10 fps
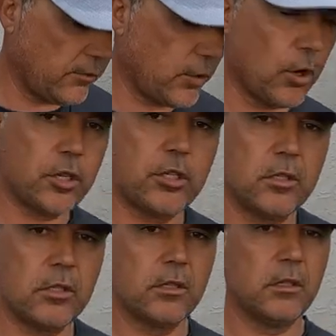of
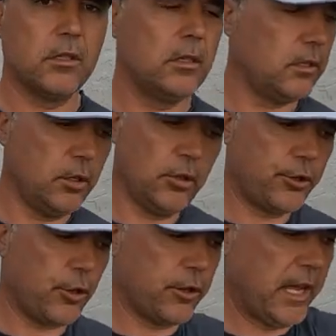course don't
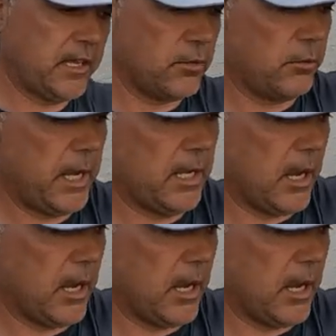throw the eggs away